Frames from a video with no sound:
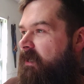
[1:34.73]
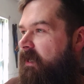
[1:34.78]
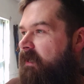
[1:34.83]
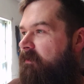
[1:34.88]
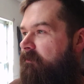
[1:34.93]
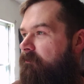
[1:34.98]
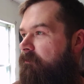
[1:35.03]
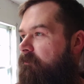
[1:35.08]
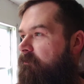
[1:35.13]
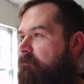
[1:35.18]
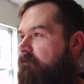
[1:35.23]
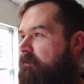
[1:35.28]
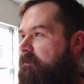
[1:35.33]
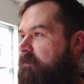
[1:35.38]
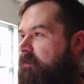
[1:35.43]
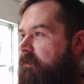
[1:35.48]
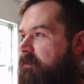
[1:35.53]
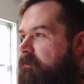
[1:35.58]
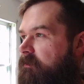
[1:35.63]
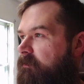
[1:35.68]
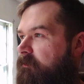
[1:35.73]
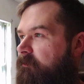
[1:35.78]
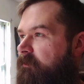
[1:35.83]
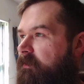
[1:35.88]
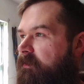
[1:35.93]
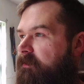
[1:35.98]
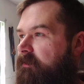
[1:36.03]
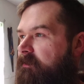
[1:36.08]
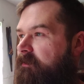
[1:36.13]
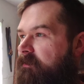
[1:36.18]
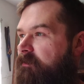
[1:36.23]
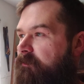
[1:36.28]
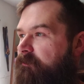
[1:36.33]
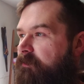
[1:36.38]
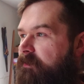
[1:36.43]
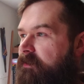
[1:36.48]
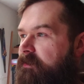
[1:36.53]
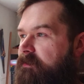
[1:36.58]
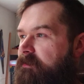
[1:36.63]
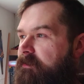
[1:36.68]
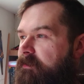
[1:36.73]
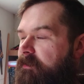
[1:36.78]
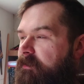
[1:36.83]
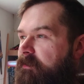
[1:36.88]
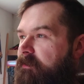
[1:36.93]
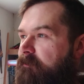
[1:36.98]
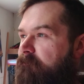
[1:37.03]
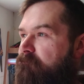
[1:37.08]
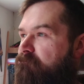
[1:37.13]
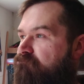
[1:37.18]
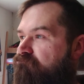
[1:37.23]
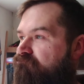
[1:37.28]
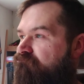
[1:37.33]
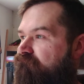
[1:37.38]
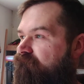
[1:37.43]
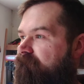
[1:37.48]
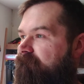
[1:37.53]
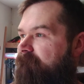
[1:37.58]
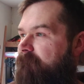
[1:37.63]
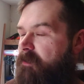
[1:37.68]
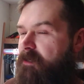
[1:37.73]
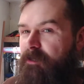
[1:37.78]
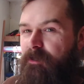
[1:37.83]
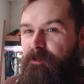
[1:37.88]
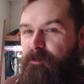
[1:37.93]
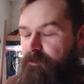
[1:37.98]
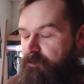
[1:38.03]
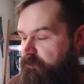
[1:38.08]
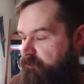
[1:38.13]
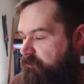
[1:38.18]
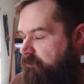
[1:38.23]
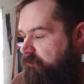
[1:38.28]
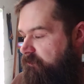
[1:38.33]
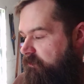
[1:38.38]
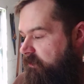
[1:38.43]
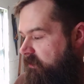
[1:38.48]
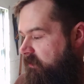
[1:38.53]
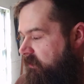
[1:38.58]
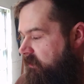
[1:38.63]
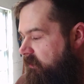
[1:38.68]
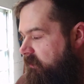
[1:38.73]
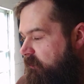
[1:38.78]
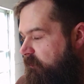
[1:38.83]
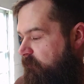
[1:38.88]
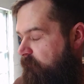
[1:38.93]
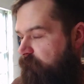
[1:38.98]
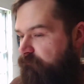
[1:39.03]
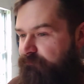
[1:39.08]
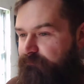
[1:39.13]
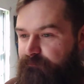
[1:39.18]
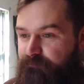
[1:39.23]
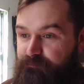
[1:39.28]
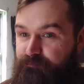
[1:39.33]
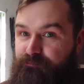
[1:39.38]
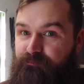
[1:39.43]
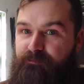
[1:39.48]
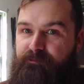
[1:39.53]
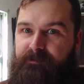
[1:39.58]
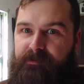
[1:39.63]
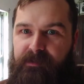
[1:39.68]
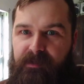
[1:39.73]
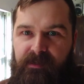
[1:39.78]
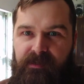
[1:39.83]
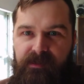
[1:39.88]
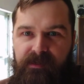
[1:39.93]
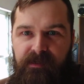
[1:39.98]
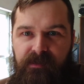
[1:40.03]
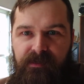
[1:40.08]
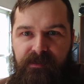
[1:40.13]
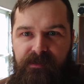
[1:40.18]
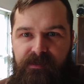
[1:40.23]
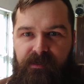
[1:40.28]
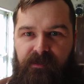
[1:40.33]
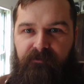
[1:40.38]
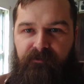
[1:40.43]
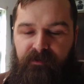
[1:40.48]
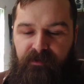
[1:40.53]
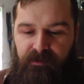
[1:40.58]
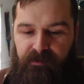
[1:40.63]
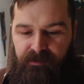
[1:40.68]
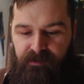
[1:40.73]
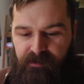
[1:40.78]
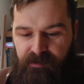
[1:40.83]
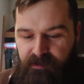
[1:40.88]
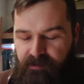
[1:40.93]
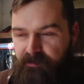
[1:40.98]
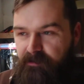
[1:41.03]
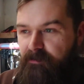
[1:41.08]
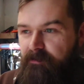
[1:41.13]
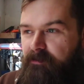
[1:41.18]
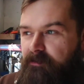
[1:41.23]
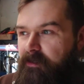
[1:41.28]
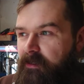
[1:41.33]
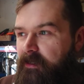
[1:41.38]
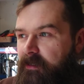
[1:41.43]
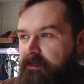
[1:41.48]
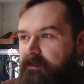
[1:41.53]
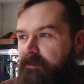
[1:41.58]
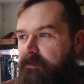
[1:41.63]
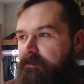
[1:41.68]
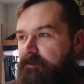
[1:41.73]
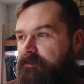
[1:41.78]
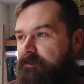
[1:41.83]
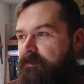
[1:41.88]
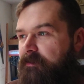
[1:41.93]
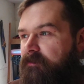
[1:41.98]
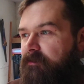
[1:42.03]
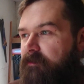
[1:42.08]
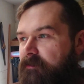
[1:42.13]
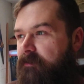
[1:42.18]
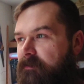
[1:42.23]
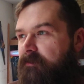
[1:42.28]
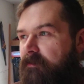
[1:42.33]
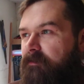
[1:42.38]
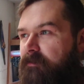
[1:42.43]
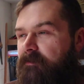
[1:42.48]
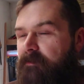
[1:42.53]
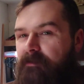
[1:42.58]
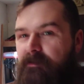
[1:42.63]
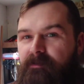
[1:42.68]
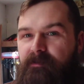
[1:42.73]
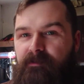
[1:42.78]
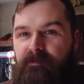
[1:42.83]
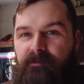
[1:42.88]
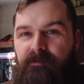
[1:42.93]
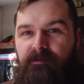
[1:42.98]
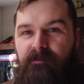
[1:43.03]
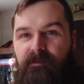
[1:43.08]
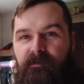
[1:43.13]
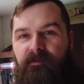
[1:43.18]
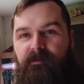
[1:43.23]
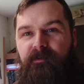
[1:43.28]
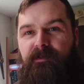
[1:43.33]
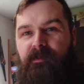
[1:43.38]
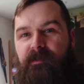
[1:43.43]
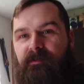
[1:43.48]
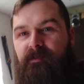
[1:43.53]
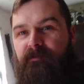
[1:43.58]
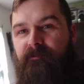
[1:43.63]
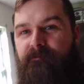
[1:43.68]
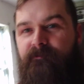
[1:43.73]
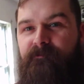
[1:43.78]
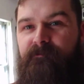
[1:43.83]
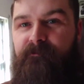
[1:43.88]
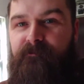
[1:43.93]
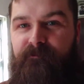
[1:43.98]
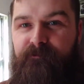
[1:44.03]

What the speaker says: I don't know exactly when, but you know, it's 60s, 70s, 80s, on down,